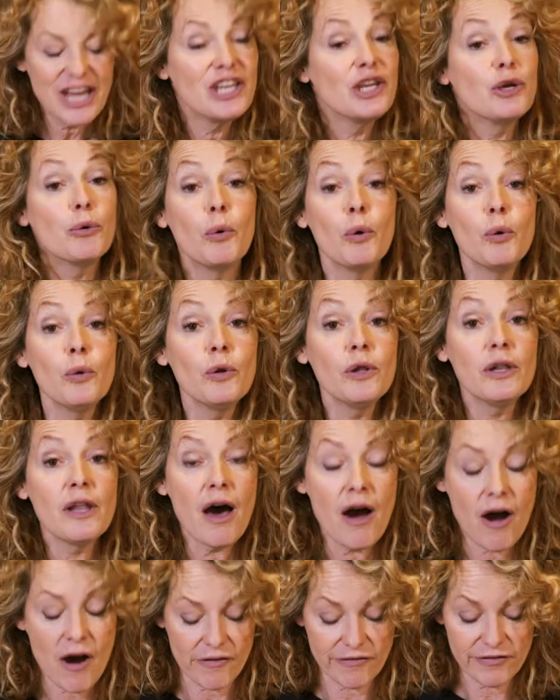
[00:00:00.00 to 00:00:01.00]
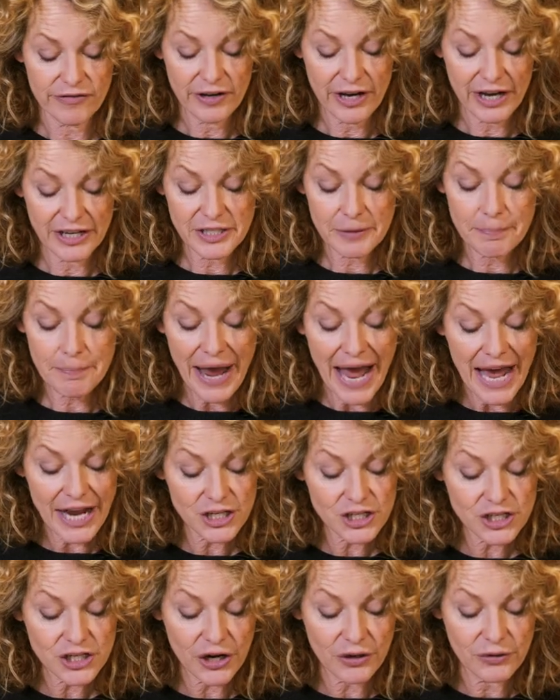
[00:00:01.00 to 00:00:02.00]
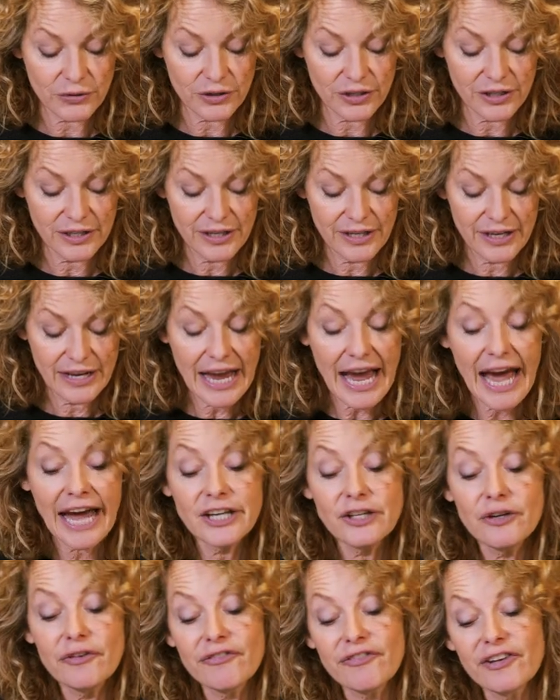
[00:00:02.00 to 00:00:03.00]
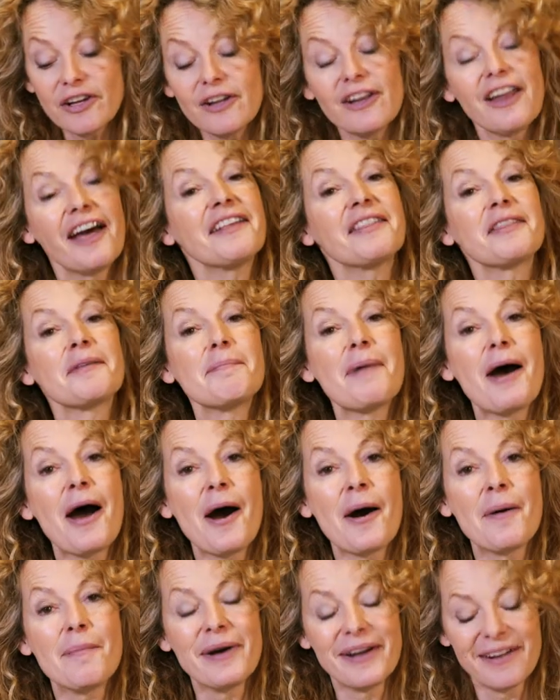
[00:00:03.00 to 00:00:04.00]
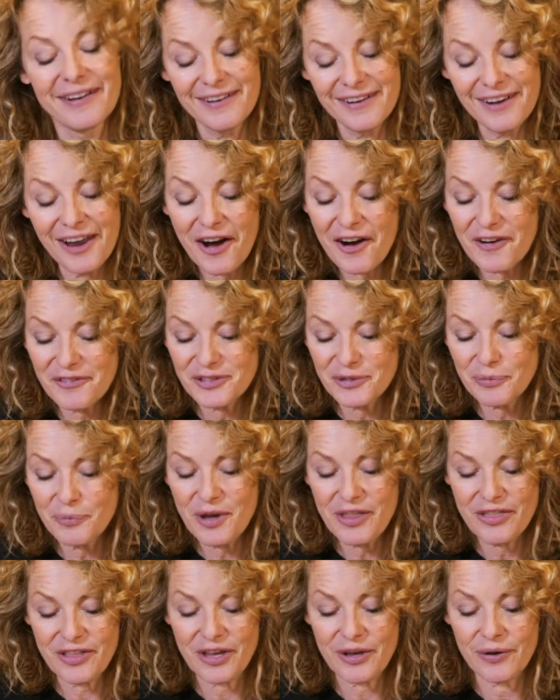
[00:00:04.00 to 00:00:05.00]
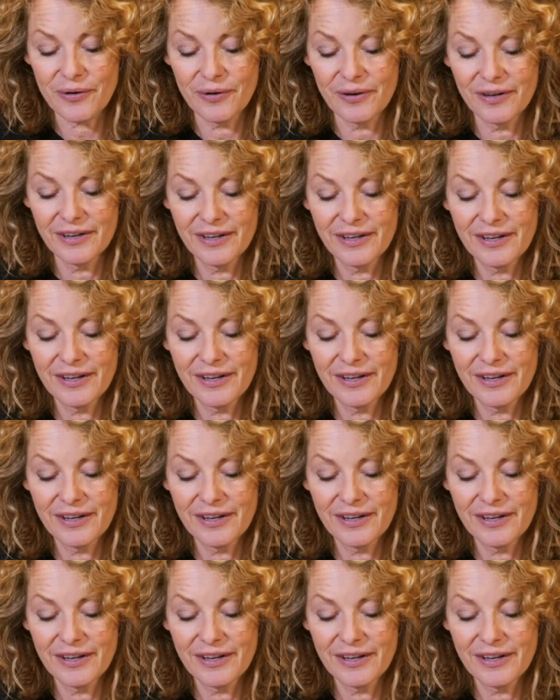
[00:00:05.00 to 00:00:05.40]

You all laugh at a bad joke, and you feel like the pub laughs with you.